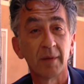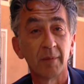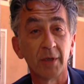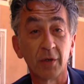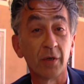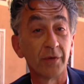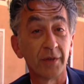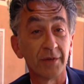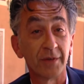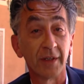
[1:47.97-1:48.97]
because
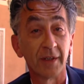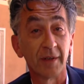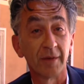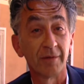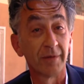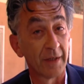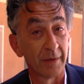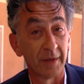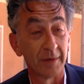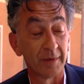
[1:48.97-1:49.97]
it's a
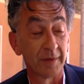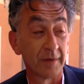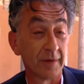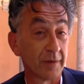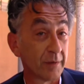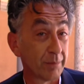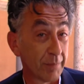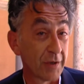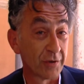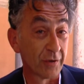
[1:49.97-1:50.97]
very
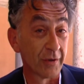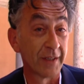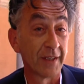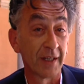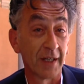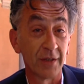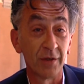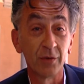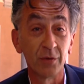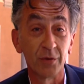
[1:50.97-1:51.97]
special and
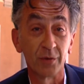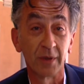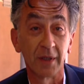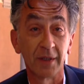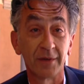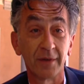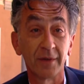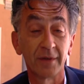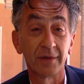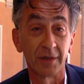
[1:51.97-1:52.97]
unusual
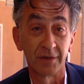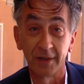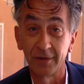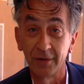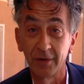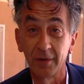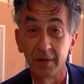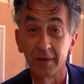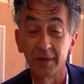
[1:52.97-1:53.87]
suggestion